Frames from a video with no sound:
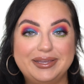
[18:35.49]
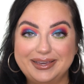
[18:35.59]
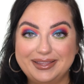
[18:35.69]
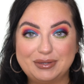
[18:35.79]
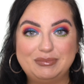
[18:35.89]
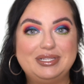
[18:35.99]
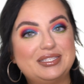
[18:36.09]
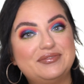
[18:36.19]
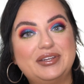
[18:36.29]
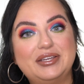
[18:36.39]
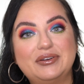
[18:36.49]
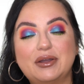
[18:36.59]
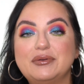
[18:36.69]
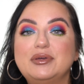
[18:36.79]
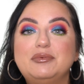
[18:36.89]
yeah, that completes this video. I
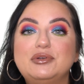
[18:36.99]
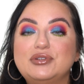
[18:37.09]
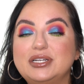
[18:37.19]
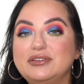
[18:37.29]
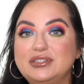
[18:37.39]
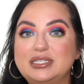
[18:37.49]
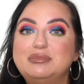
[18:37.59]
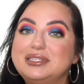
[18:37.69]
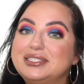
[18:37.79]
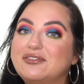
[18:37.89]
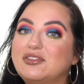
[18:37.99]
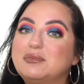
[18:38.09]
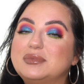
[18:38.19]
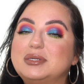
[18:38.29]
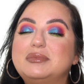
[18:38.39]
really hope you enjoyed it. If you did, please give it a
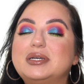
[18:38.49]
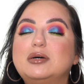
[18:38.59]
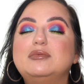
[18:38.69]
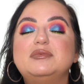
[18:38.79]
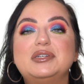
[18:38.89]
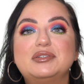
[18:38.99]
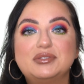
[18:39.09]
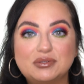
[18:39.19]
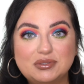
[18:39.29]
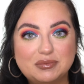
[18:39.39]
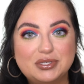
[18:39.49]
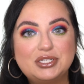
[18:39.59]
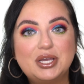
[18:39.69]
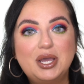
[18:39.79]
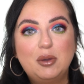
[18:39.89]
thumbs up. It helps me out so
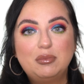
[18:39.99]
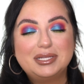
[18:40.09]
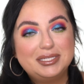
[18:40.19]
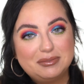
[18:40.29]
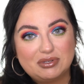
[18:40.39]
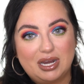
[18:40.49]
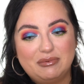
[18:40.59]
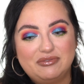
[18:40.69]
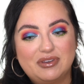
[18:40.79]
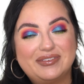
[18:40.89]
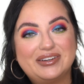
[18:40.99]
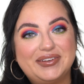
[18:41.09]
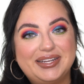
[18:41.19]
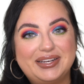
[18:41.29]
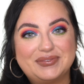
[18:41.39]
much. Please subscribe if you haven't
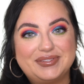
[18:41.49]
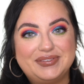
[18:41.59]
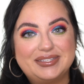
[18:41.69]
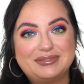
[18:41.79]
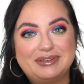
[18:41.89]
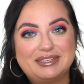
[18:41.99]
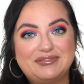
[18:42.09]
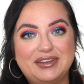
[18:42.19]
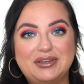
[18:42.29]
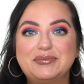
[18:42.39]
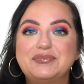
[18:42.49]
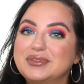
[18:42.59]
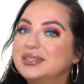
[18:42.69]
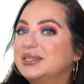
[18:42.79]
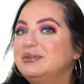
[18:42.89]
already, and I will see you guys in my next video.
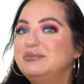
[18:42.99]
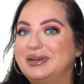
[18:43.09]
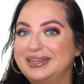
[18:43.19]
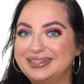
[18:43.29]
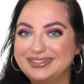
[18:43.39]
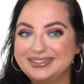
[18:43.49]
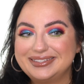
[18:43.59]
Bye.